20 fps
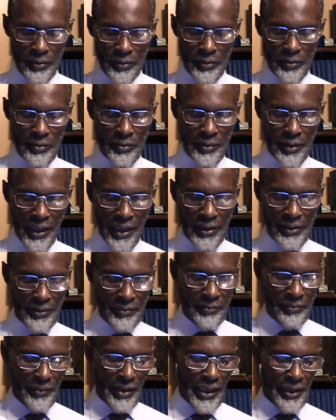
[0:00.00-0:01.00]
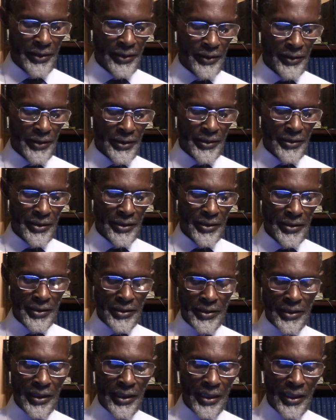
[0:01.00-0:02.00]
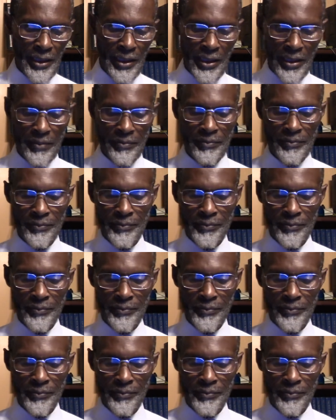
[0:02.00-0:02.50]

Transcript: that manner it is um,